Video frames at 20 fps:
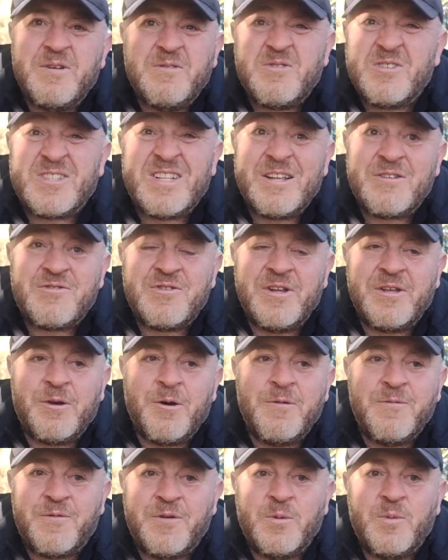It was just literally
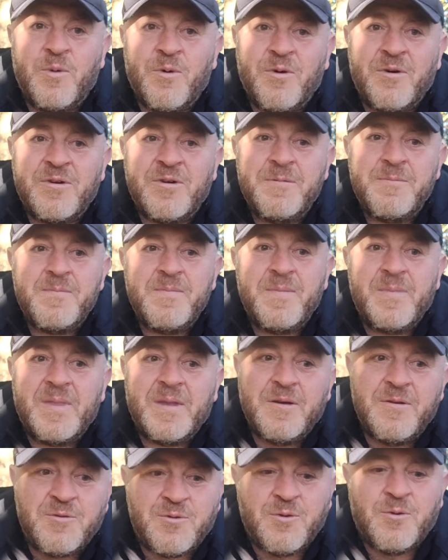going for a walk,
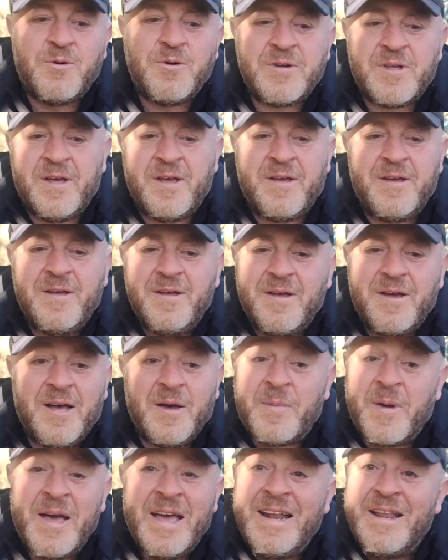talking
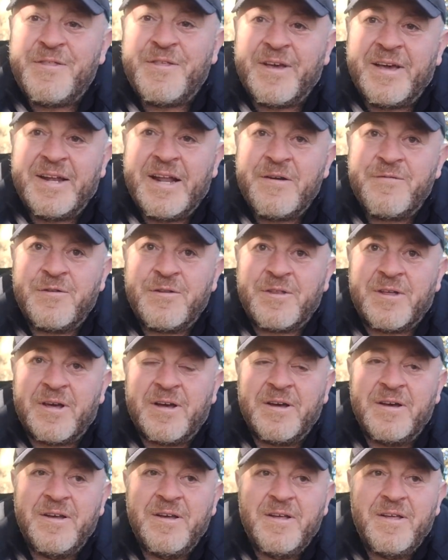about anything and
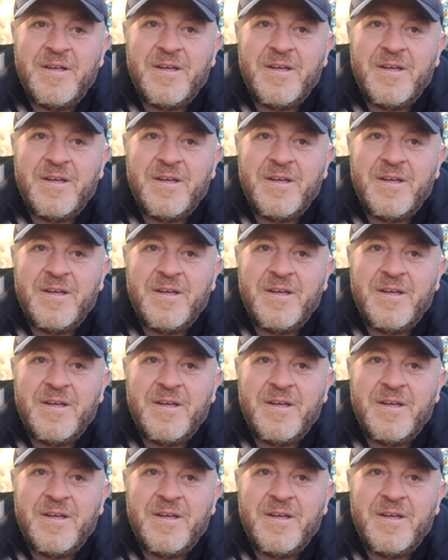everything,